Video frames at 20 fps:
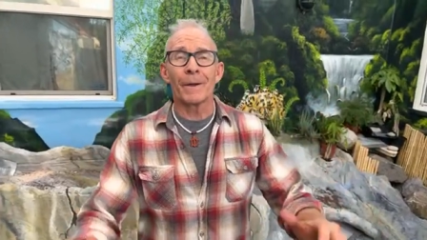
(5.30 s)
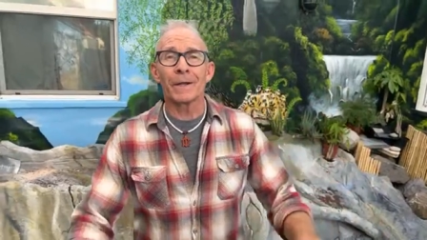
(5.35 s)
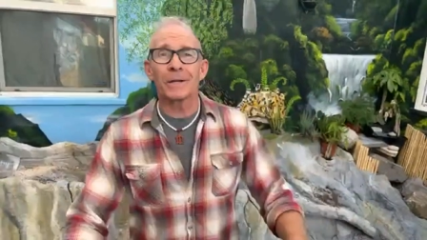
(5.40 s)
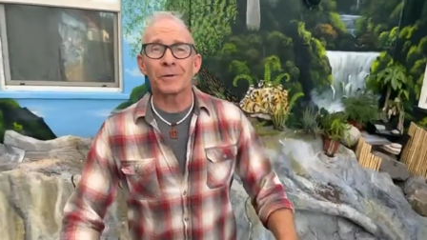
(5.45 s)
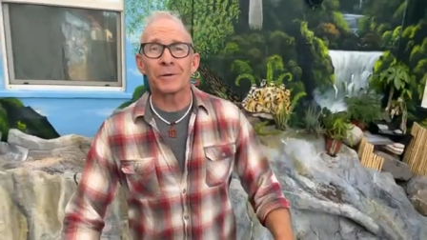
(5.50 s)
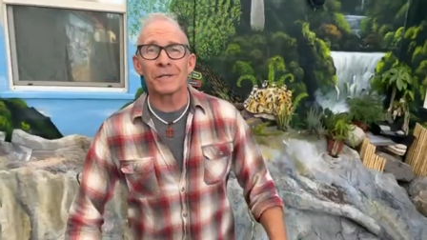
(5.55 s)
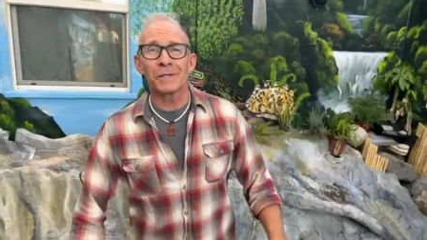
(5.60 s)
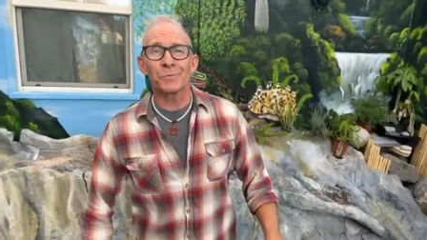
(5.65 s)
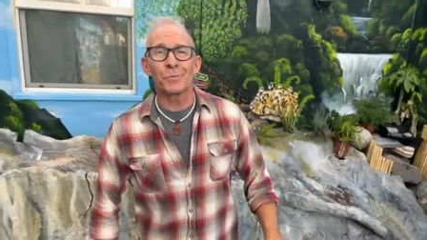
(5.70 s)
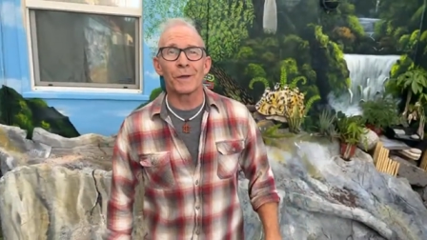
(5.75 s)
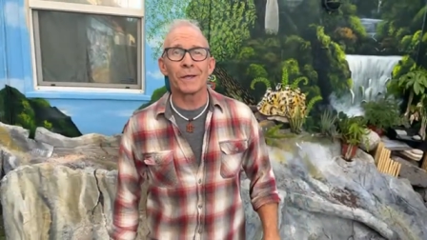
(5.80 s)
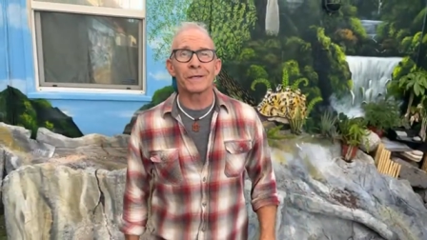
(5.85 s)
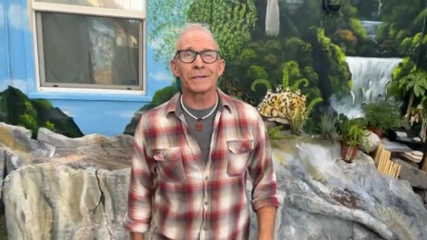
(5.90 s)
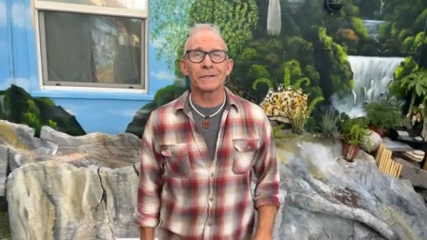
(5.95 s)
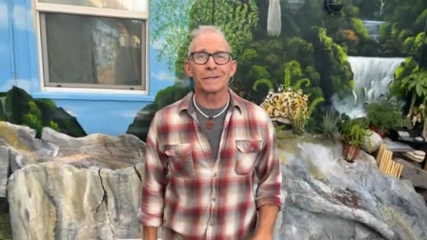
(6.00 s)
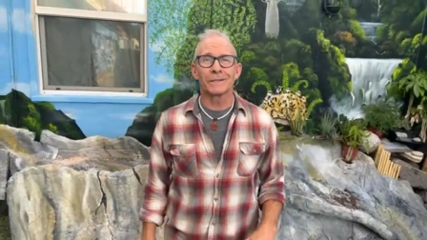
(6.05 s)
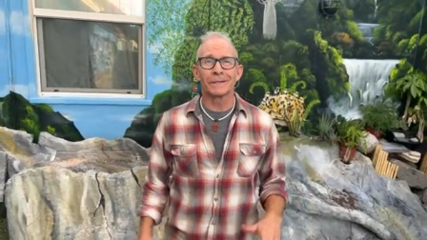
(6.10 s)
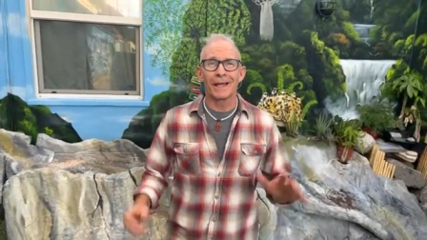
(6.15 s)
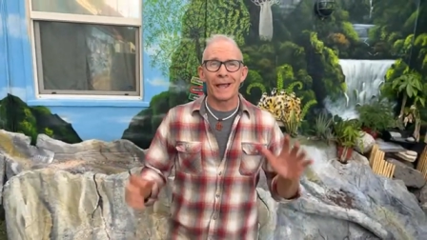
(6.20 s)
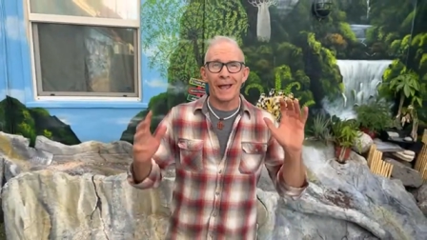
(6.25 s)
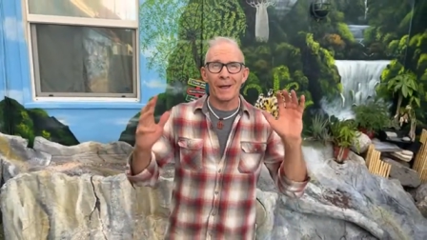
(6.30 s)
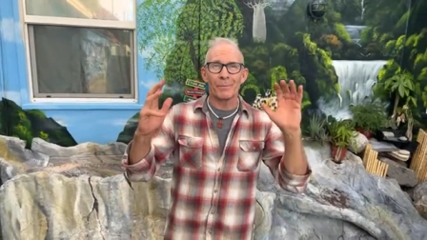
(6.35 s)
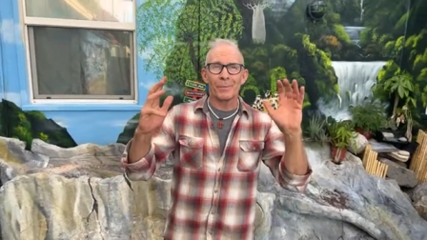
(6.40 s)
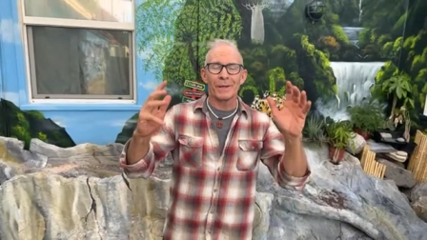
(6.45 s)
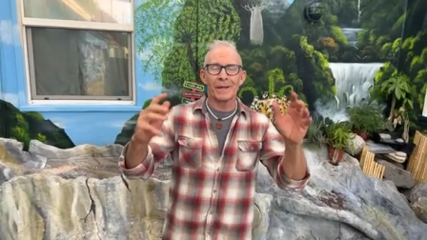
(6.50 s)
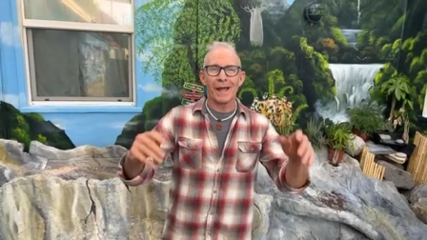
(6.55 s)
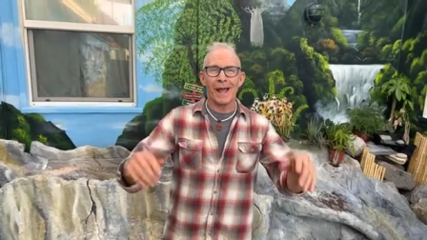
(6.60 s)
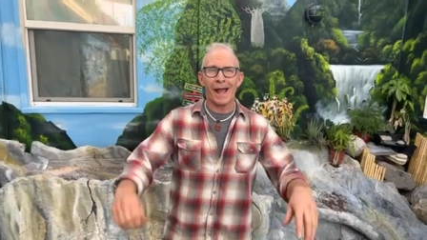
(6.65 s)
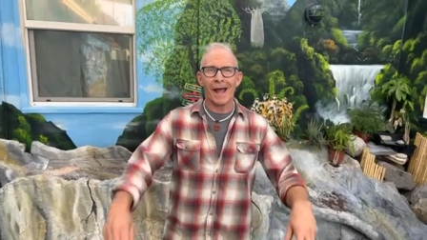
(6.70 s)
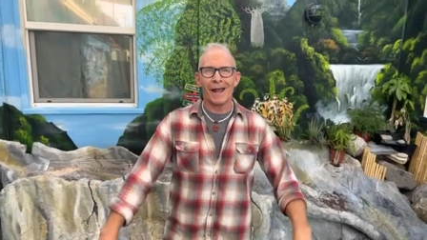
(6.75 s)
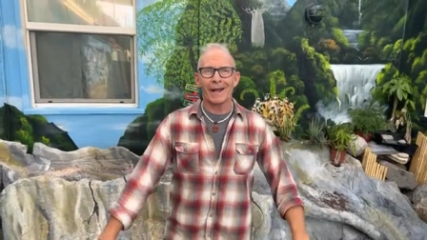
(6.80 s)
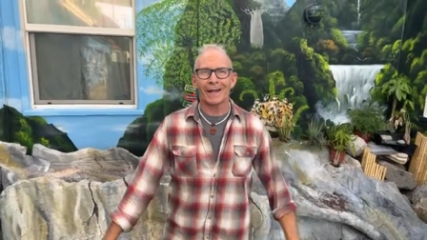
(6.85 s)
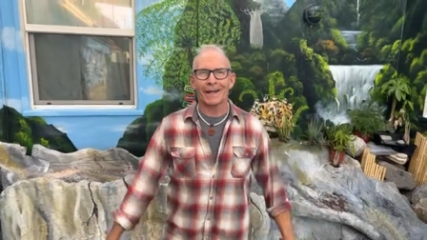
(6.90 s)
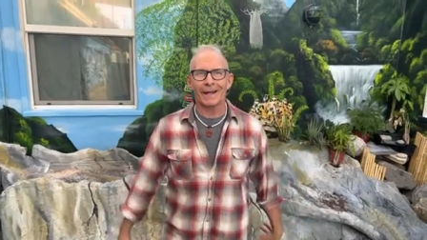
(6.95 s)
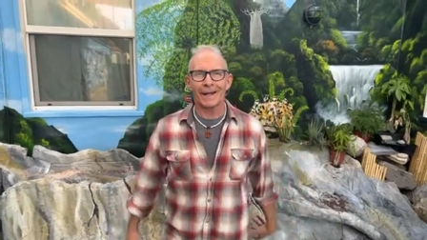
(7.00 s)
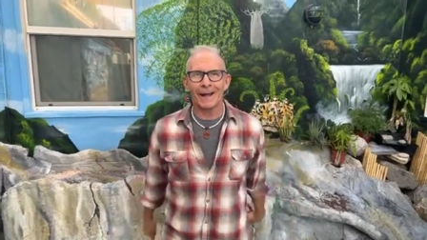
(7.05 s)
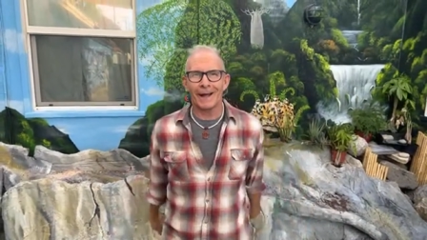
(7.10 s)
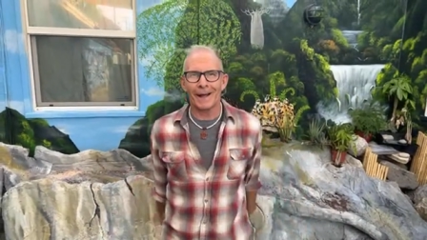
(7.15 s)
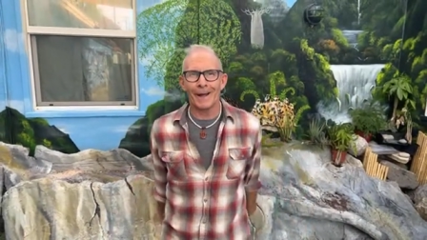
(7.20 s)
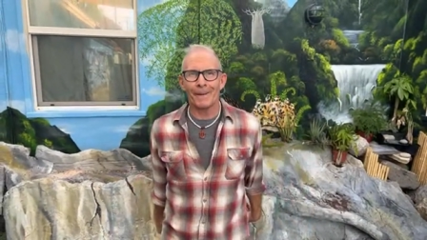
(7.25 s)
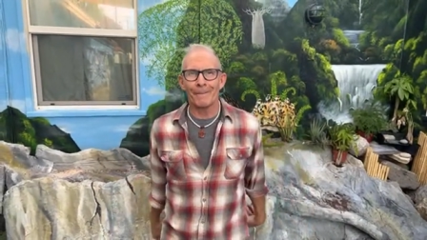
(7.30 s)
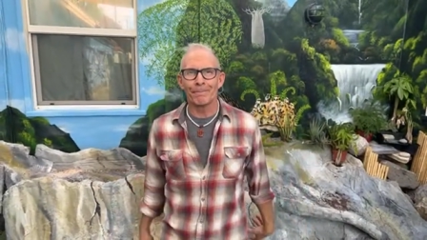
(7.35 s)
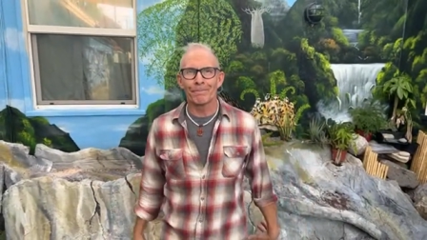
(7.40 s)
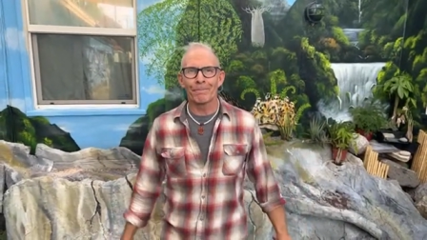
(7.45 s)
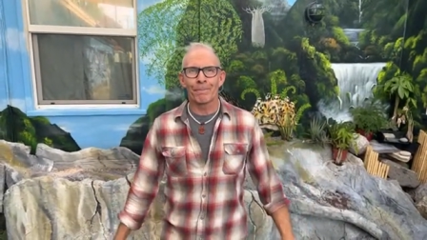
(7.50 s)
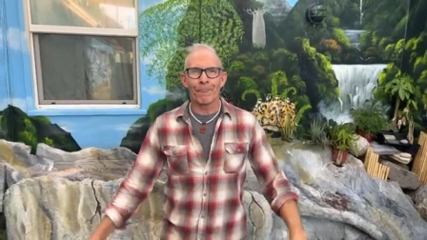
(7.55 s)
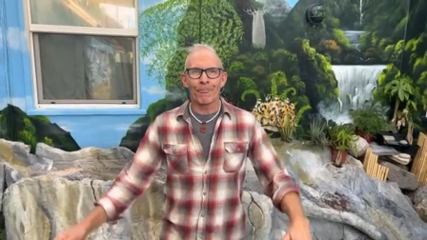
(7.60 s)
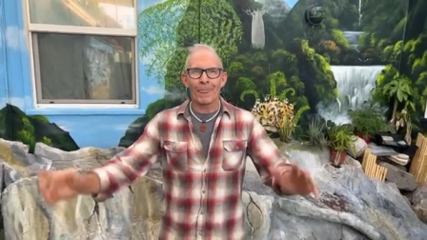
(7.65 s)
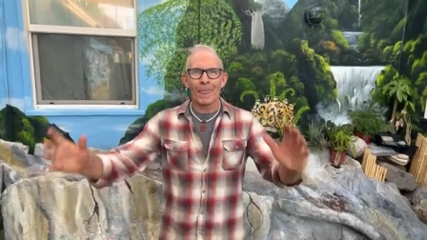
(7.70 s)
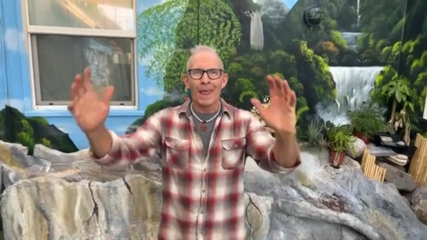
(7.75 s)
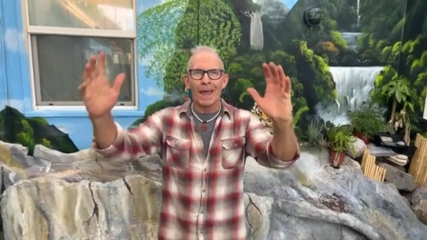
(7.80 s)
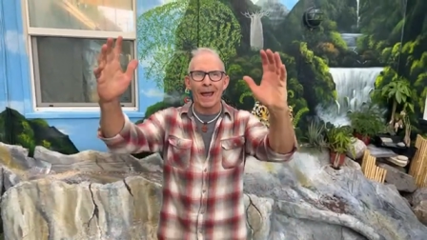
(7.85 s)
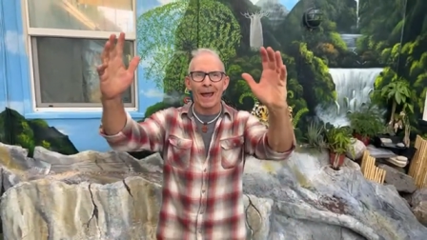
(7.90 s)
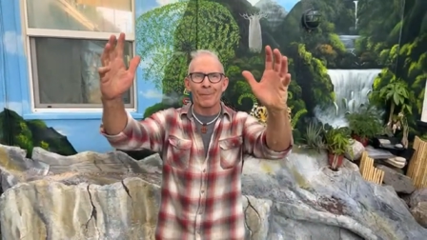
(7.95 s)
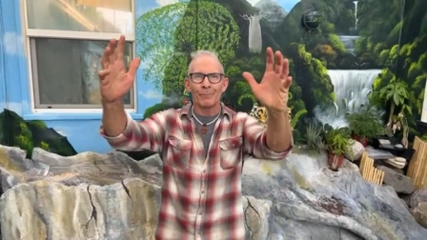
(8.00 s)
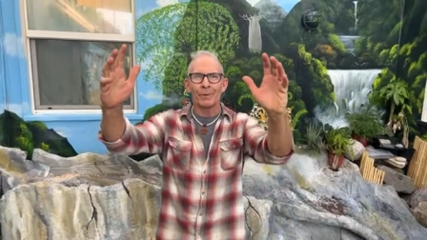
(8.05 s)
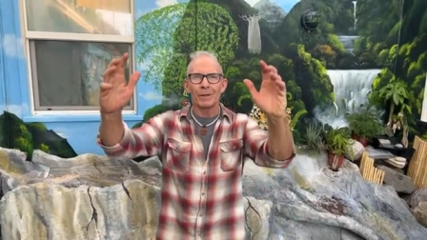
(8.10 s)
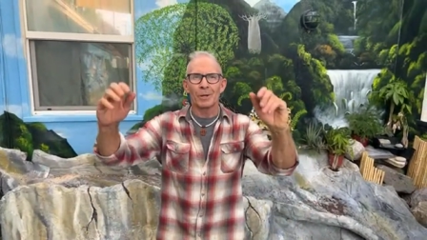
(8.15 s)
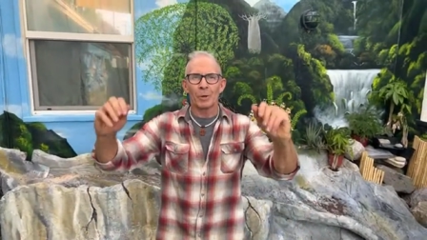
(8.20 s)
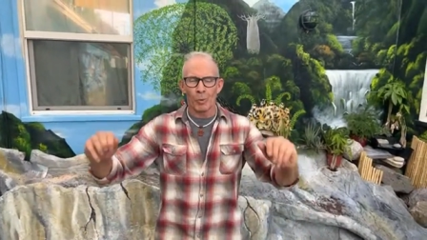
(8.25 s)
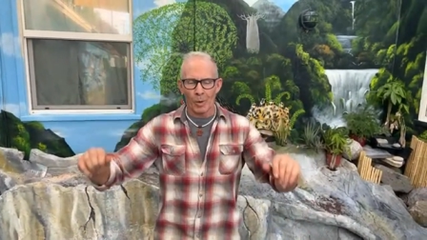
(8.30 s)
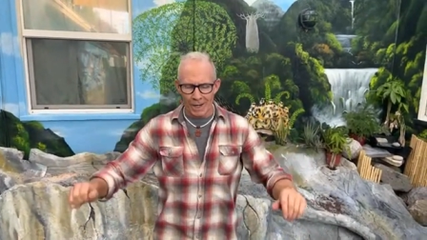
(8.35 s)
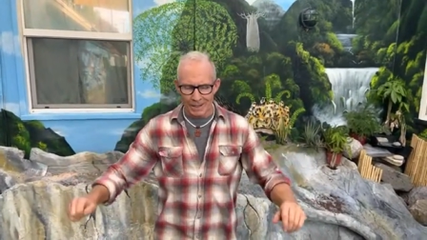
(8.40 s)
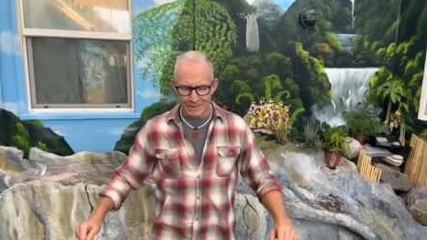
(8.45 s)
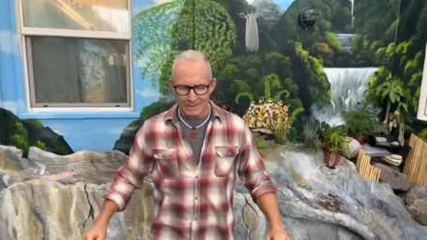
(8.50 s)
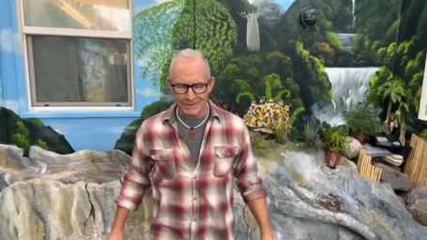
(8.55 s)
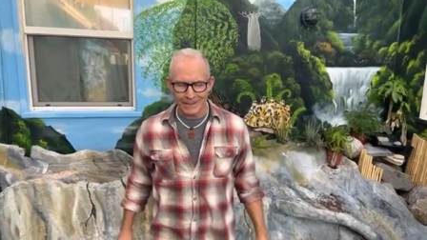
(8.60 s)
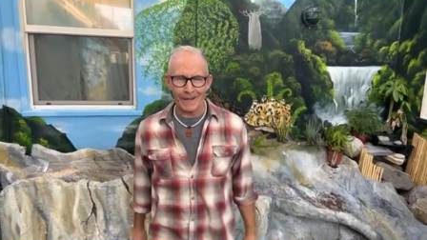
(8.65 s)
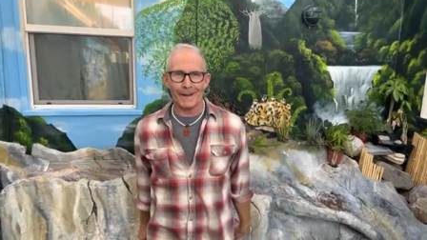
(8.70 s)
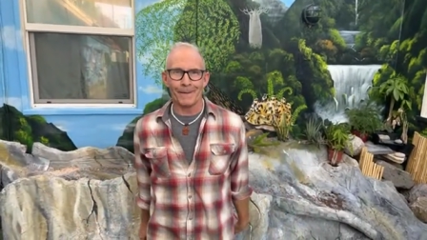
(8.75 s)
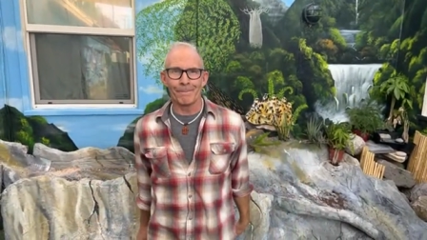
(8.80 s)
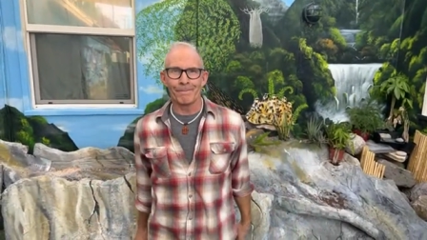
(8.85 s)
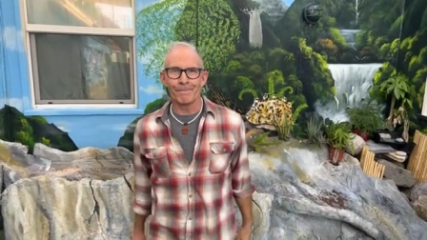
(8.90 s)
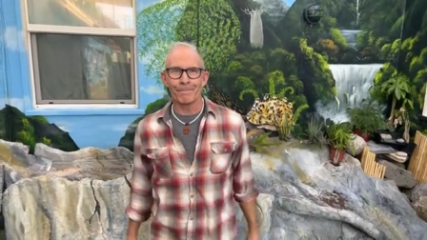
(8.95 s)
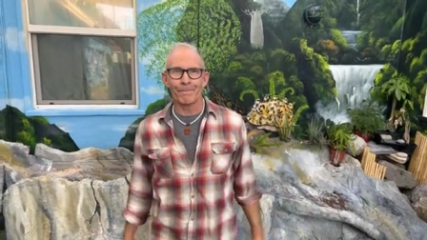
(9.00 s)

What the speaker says: Christmas. Happy Hanukkah. Happy Kwanzaa.